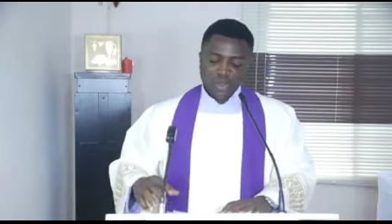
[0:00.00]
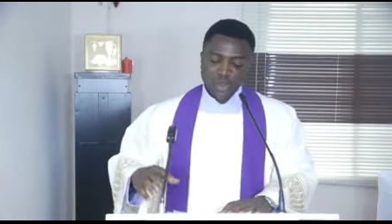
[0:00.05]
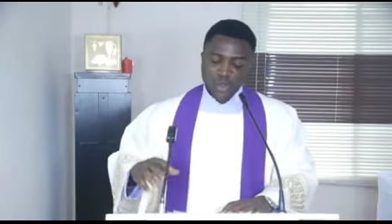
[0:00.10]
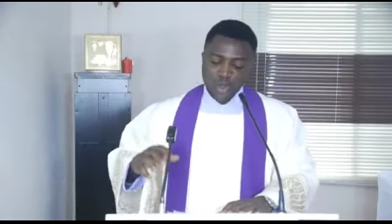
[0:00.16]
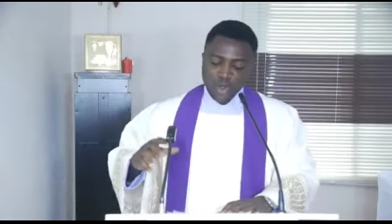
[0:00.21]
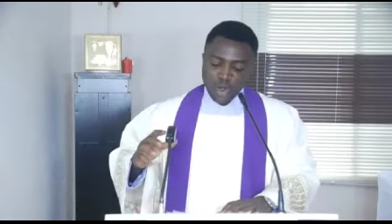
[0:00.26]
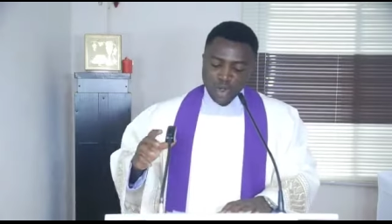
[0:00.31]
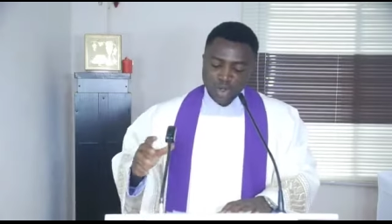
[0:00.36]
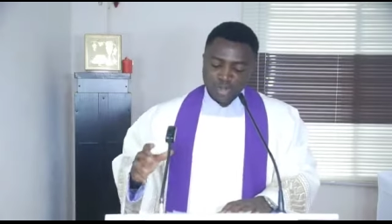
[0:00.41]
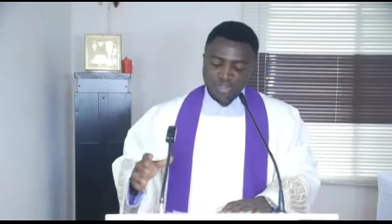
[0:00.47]

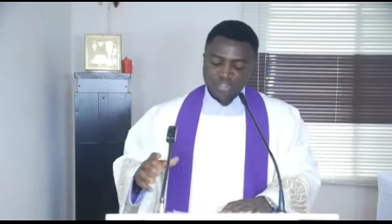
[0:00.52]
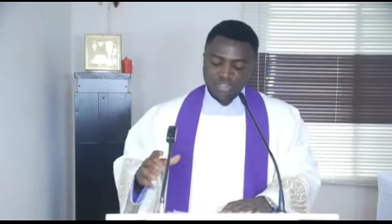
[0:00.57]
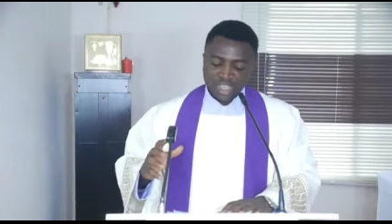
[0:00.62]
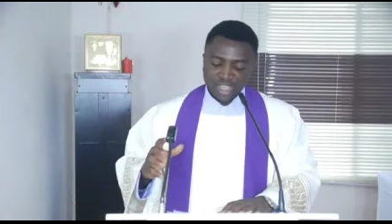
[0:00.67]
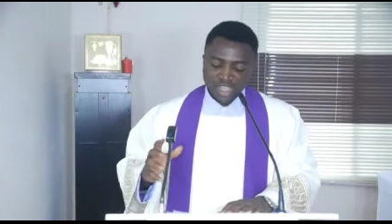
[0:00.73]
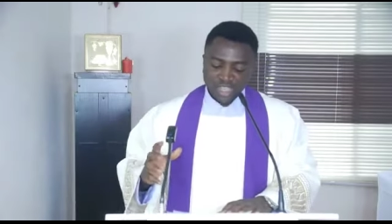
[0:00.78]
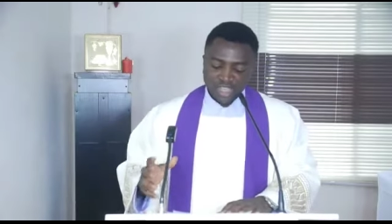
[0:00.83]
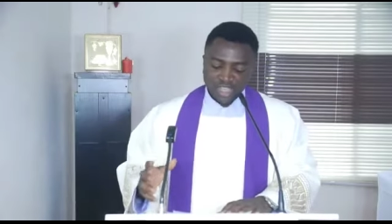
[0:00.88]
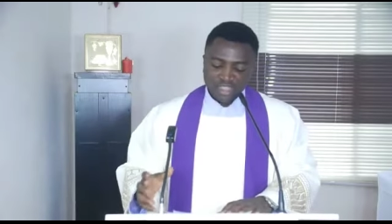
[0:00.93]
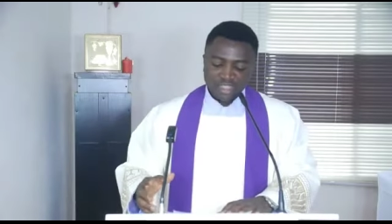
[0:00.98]
all
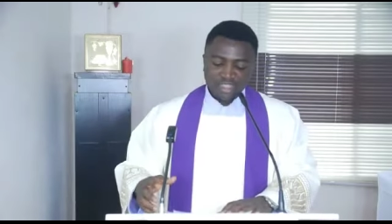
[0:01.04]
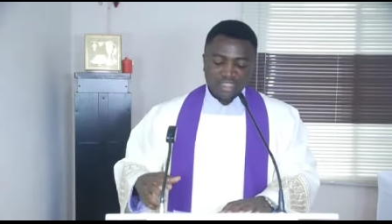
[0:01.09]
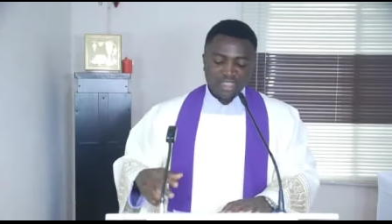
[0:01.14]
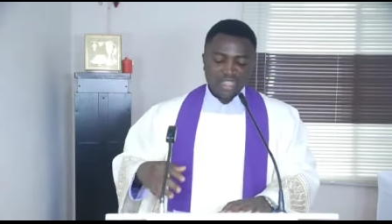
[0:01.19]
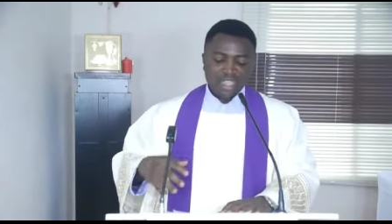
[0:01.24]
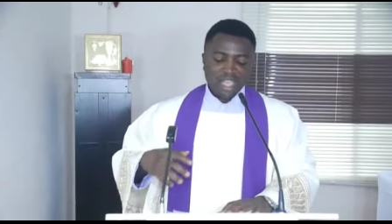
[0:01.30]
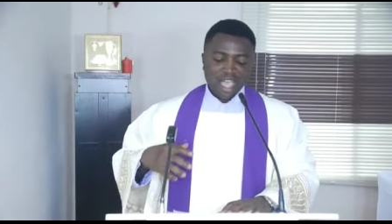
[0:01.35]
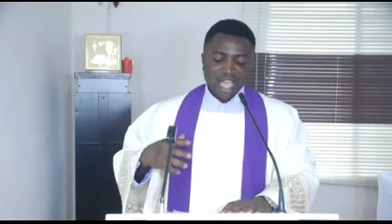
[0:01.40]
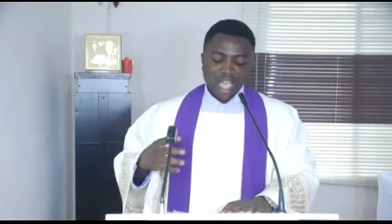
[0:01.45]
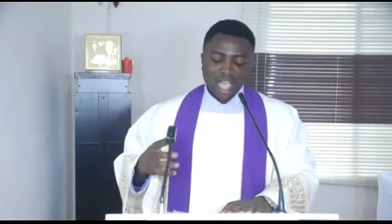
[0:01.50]

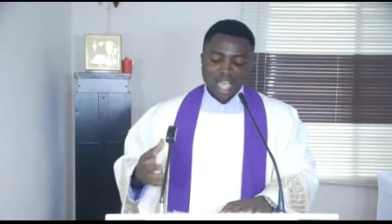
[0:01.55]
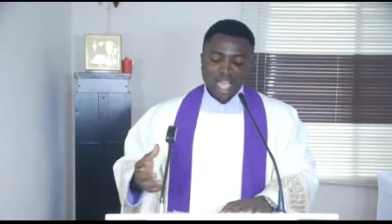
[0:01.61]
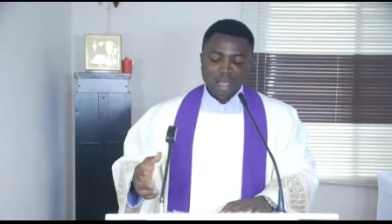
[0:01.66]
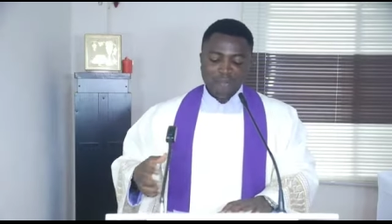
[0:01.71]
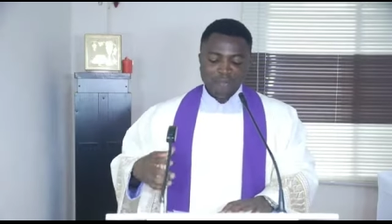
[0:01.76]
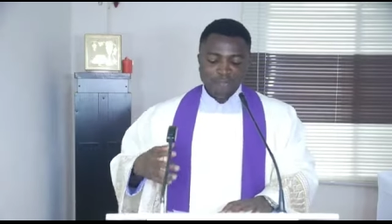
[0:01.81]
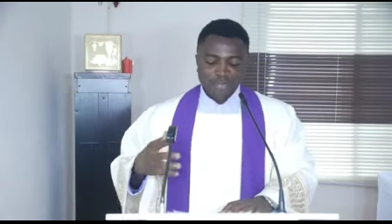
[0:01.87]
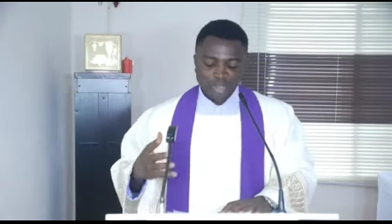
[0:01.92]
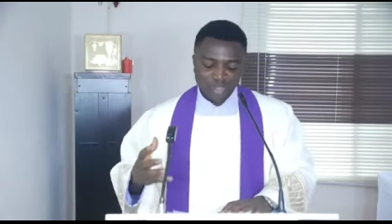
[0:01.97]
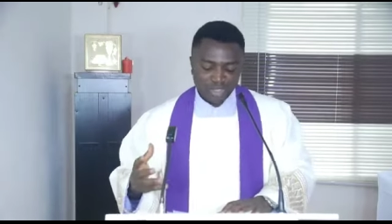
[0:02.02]
things
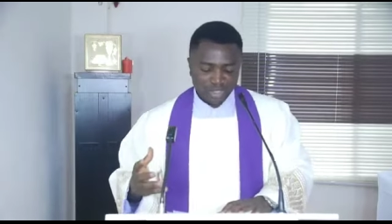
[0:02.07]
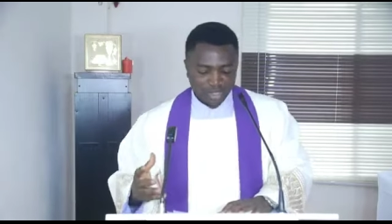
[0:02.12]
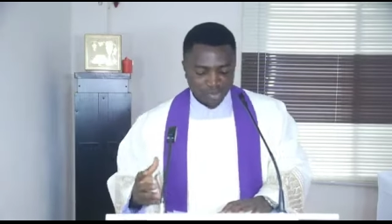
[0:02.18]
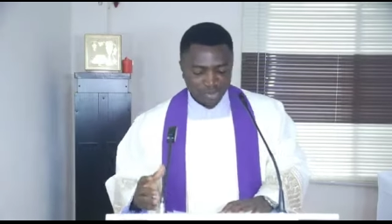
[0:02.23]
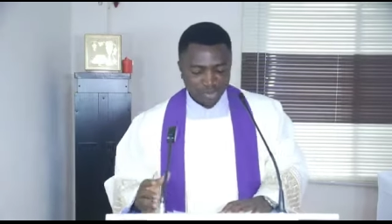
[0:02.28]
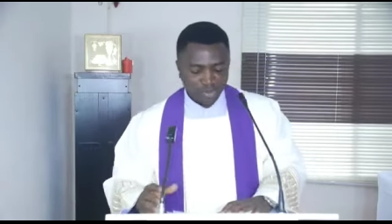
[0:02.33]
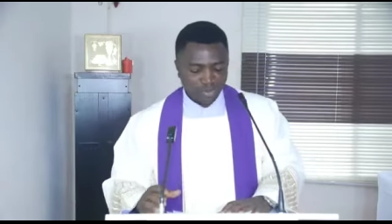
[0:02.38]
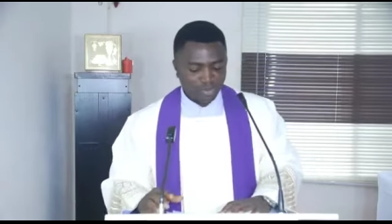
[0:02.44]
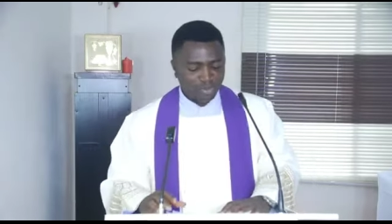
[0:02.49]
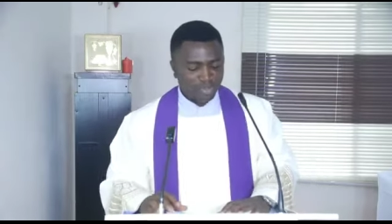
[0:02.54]
are
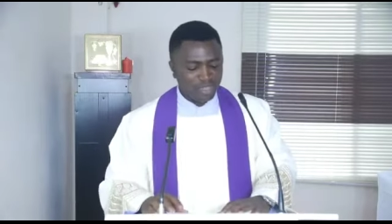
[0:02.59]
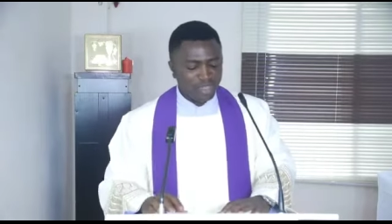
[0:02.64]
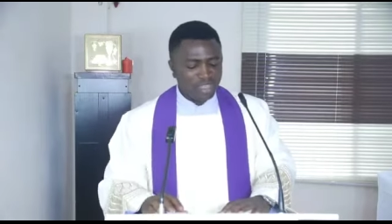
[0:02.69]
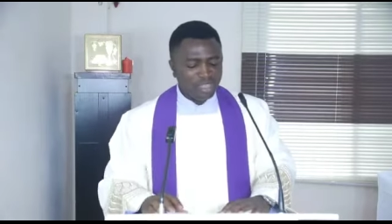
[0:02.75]
possible.